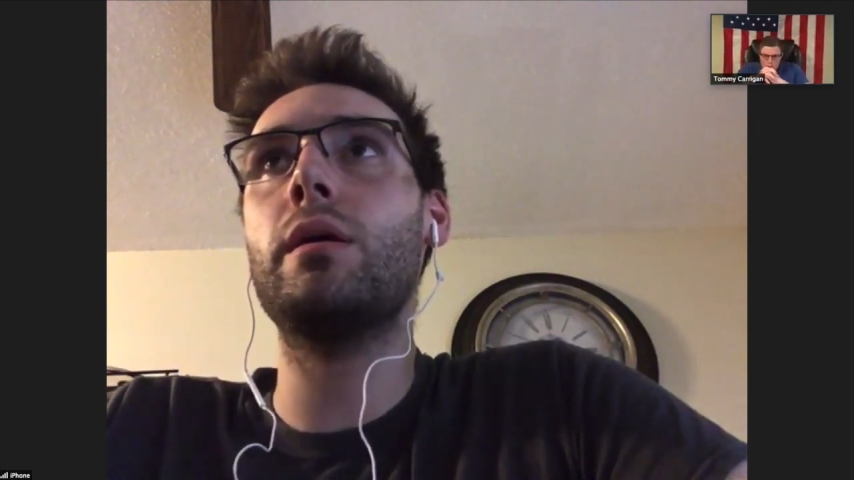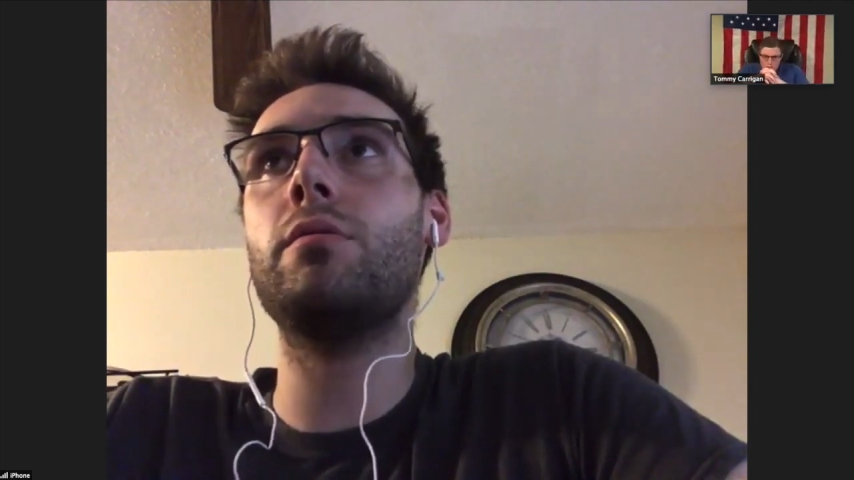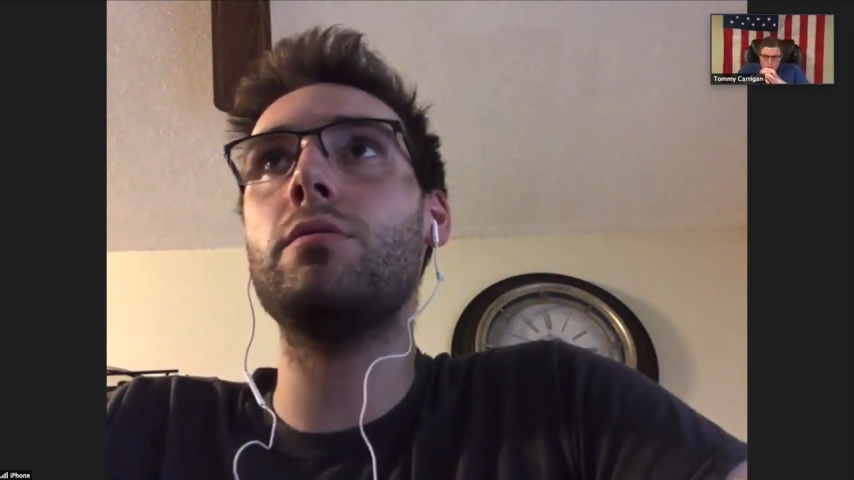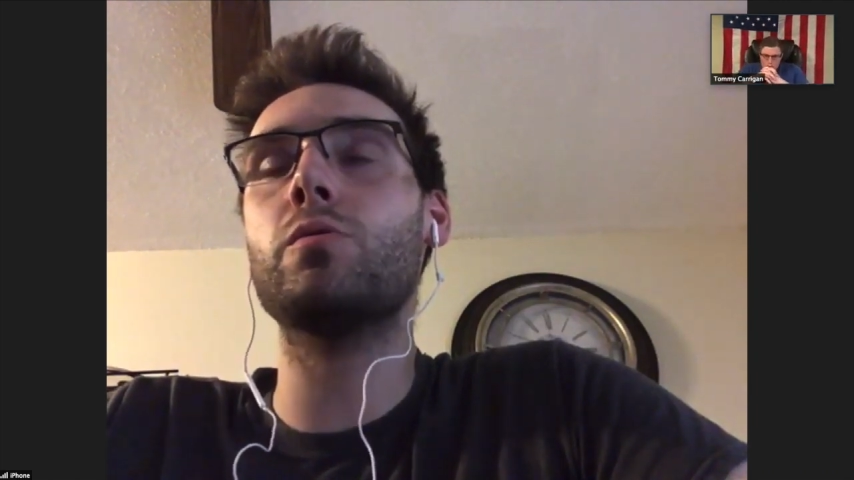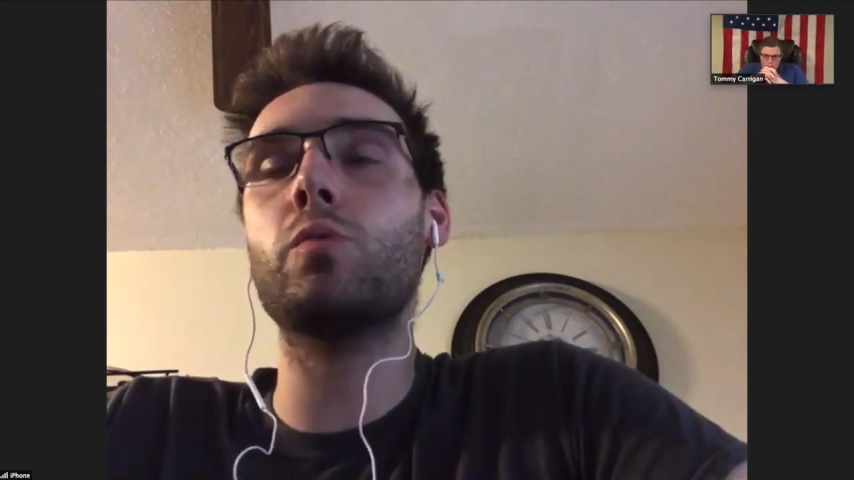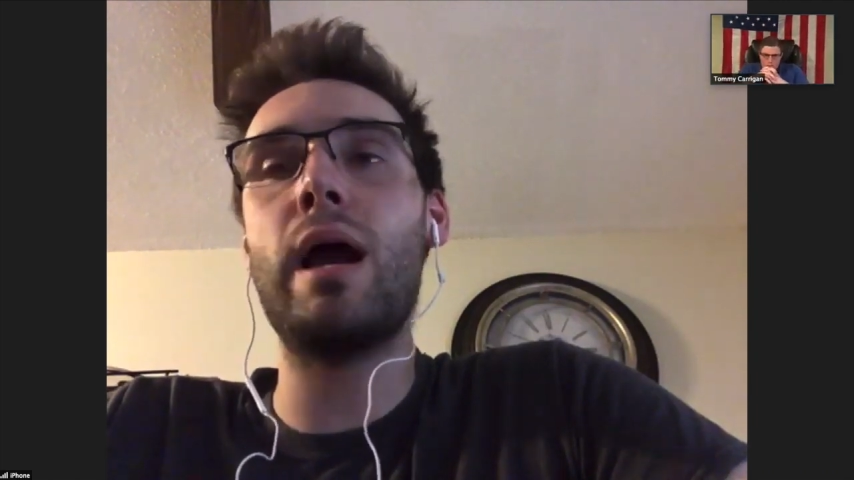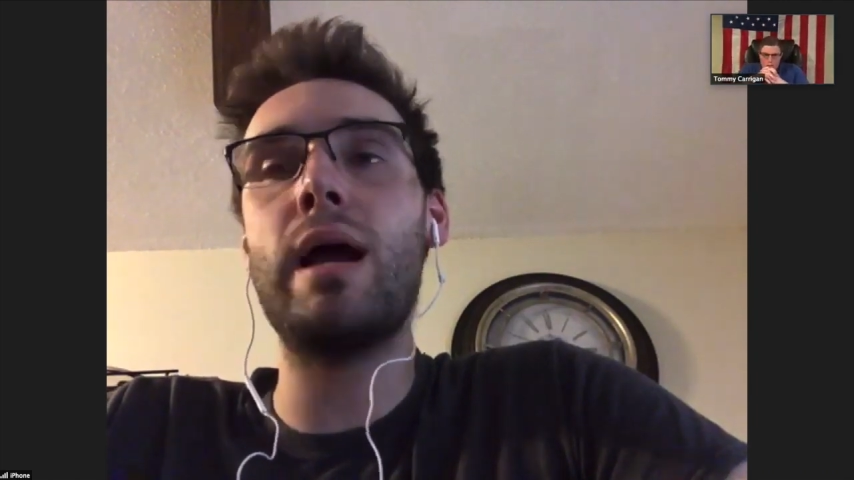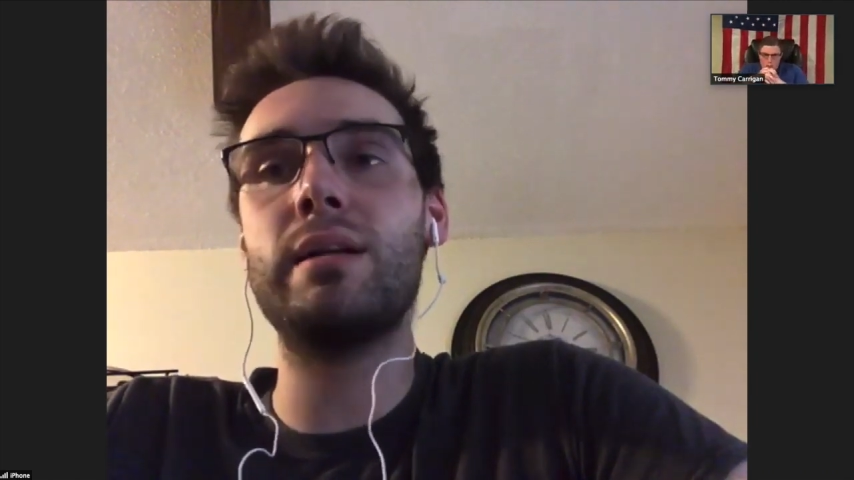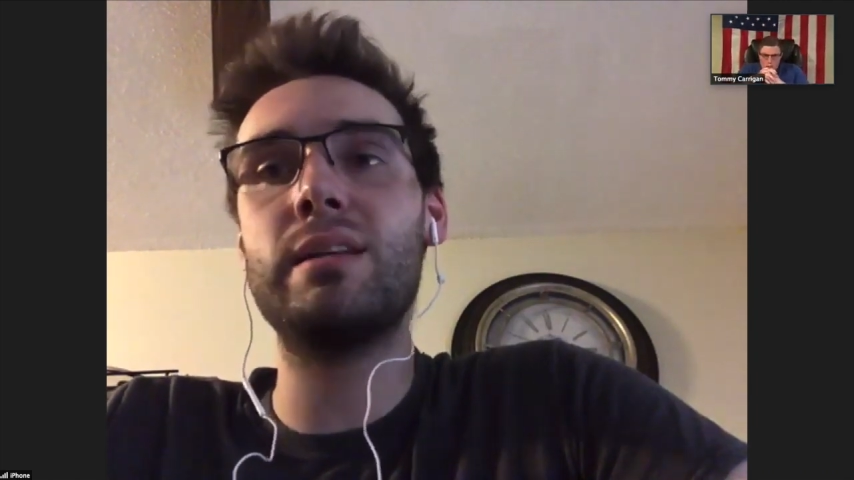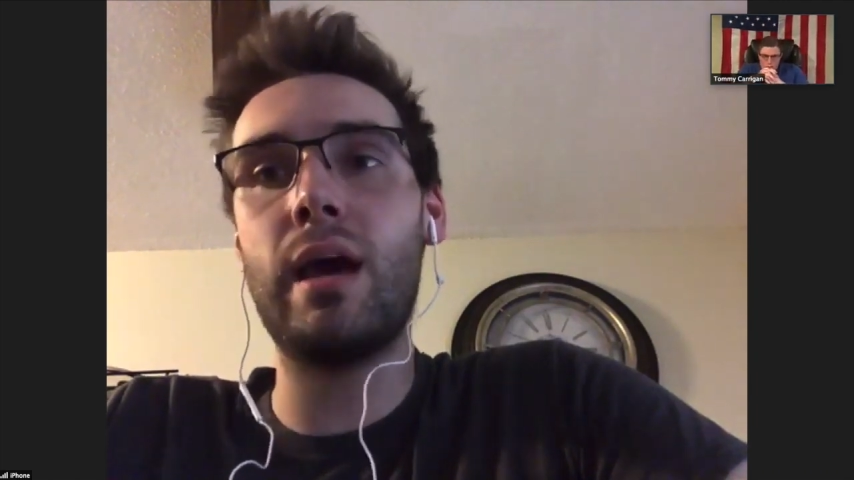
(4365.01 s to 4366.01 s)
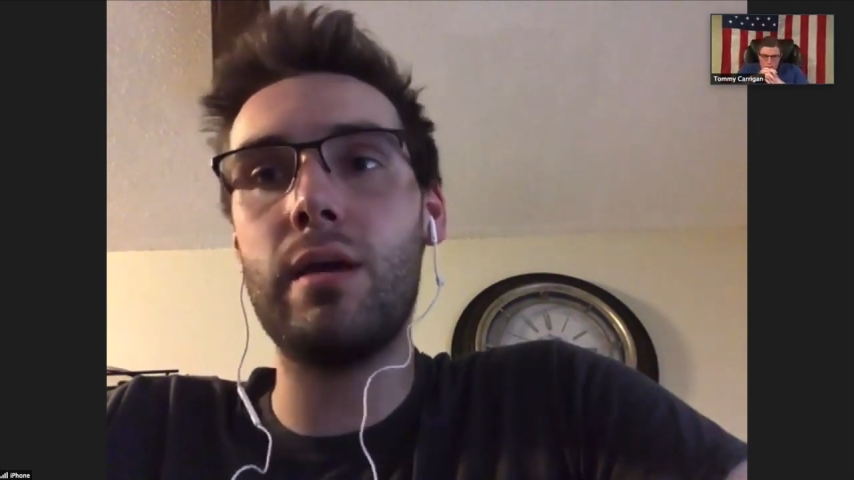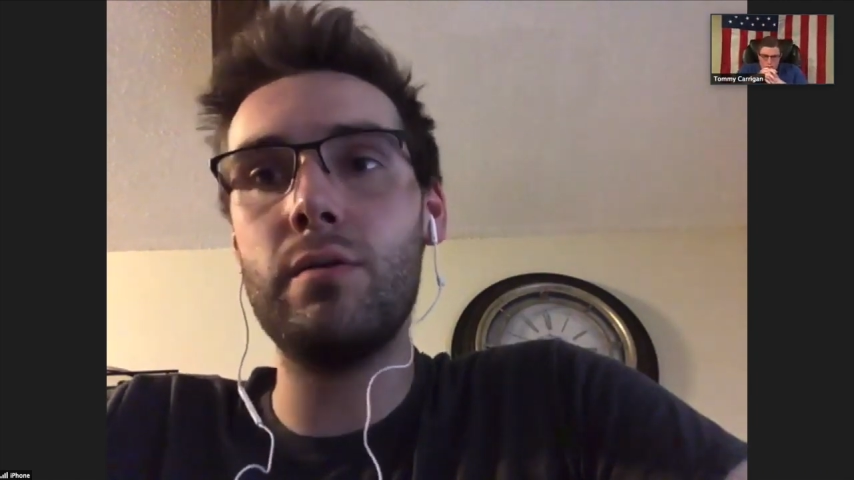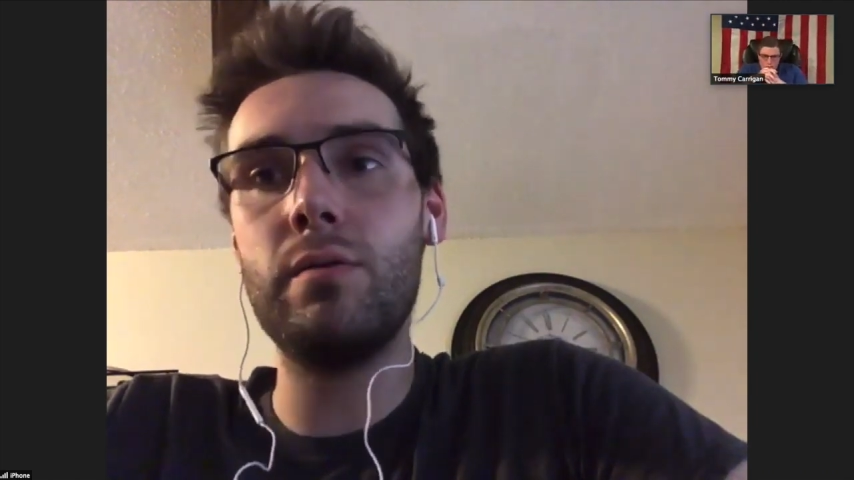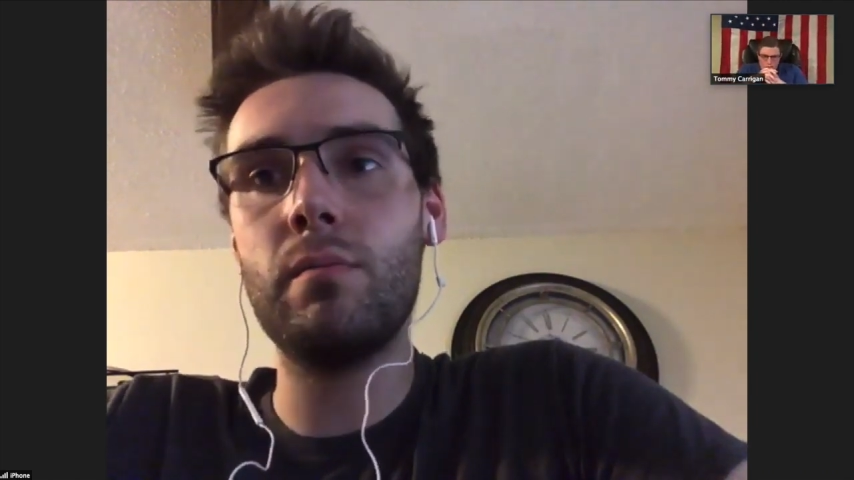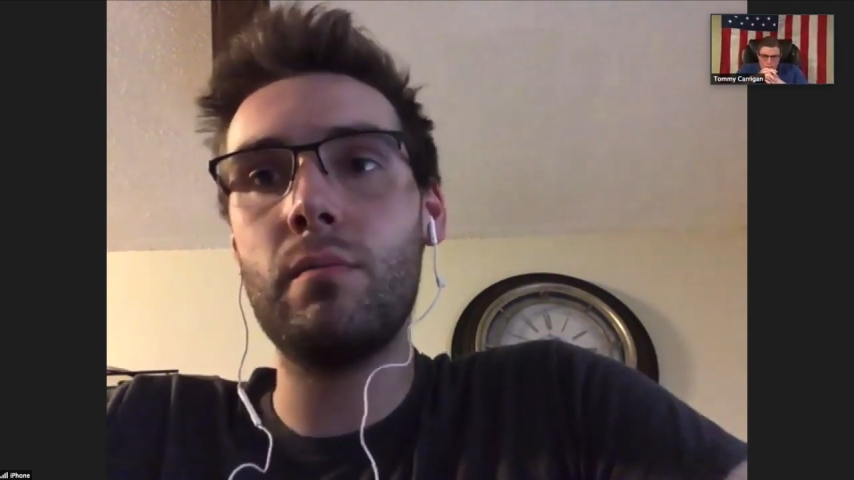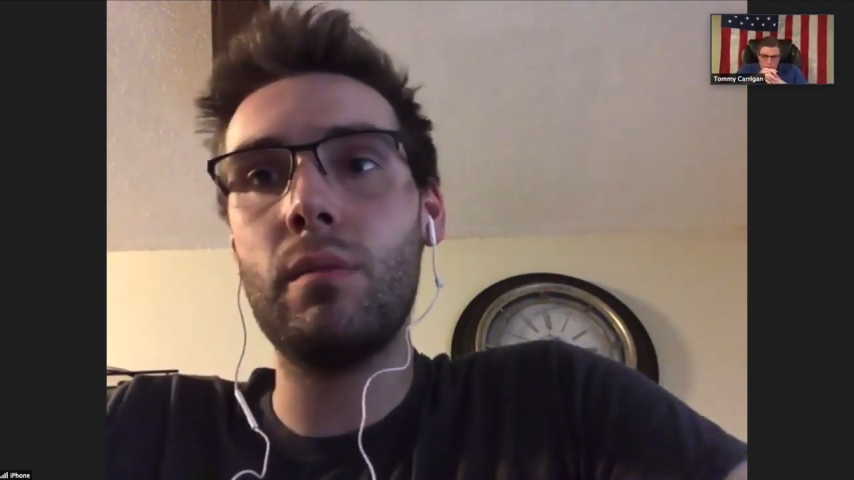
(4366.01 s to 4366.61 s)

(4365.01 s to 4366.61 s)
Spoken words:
called Rock 10.